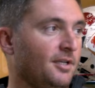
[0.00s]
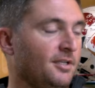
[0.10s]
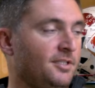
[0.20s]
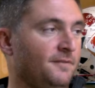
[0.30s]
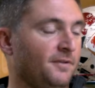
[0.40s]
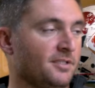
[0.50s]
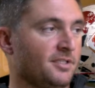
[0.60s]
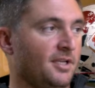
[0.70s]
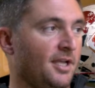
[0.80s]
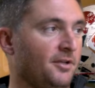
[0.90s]
defense
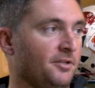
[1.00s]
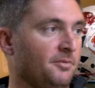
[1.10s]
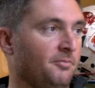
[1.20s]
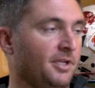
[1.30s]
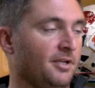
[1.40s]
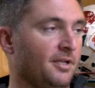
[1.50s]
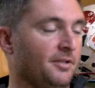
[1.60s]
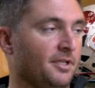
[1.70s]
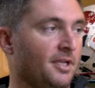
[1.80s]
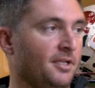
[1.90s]
then held them, and we held
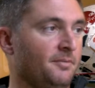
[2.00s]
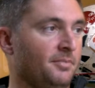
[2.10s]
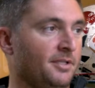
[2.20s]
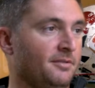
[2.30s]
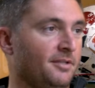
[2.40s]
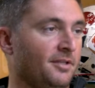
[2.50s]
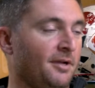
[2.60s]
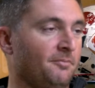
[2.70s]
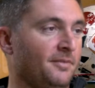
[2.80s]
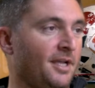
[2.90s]
out the game. But
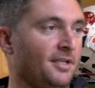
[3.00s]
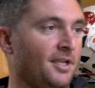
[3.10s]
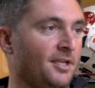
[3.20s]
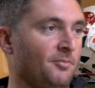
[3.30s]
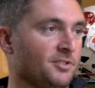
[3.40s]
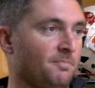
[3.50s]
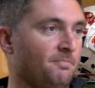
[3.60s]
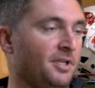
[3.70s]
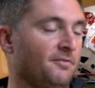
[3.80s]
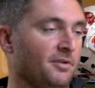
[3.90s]
that game was a
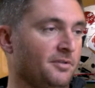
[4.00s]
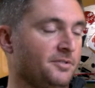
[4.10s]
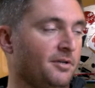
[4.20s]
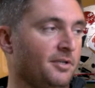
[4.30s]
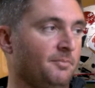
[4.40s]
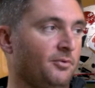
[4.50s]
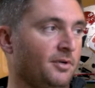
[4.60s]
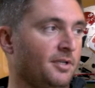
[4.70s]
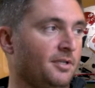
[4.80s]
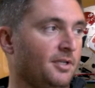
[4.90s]
pivotal turning
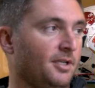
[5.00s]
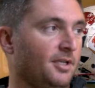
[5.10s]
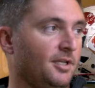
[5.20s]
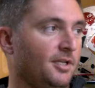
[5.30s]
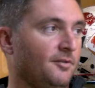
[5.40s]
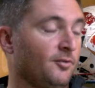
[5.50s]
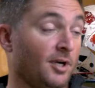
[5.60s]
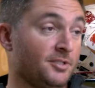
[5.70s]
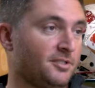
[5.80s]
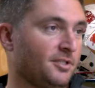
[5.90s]
point for
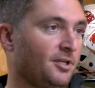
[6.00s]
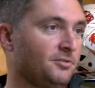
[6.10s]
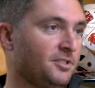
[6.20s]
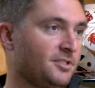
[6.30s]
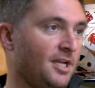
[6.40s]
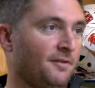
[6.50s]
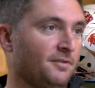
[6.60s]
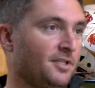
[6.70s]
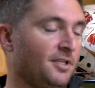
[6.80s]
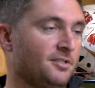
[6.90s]
us as a coaching staff
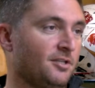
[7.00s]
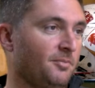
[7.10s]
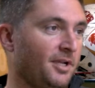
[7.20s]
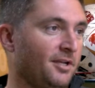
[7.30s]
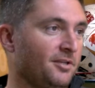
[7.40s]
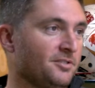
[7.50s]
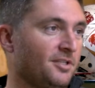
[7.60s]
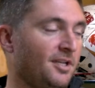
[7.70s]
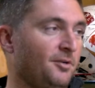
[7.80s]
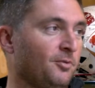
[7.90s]
and kids and everybody else.
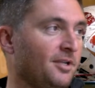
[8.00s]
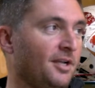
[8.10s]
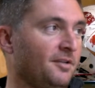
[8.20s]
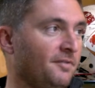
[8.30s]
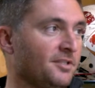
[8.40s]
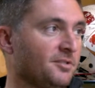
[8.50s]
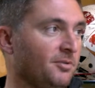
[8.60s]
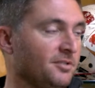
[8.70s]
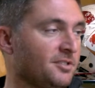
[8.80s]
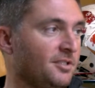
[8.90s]
That hey, we're not
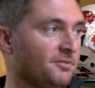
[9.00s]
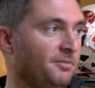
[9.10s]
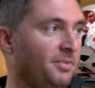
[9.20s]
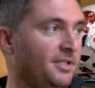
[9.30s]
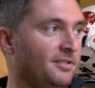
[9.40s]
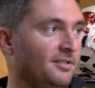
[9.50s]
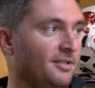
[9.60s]
invincible just because we beat